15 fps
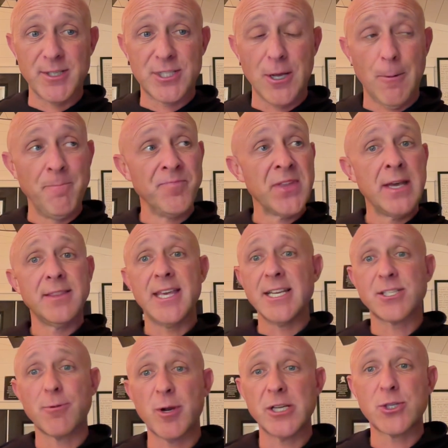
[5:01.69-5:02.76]
So thanks
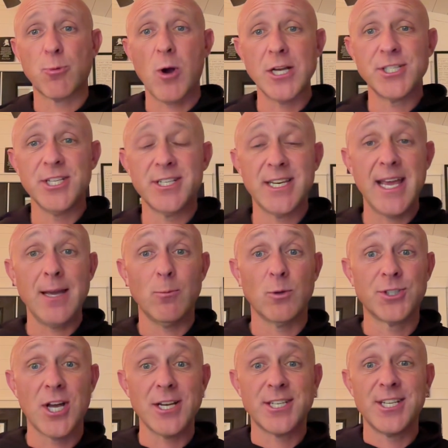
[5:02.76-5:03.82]
so much for watching today. We'll
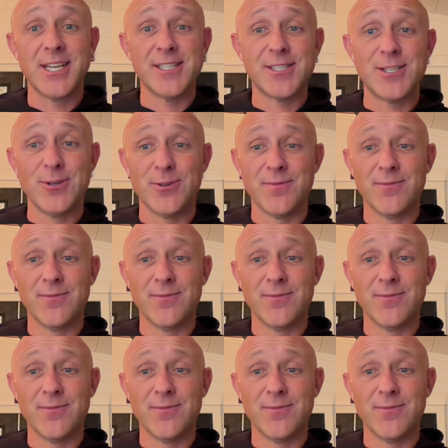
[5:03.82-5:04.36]
talk to you again soon.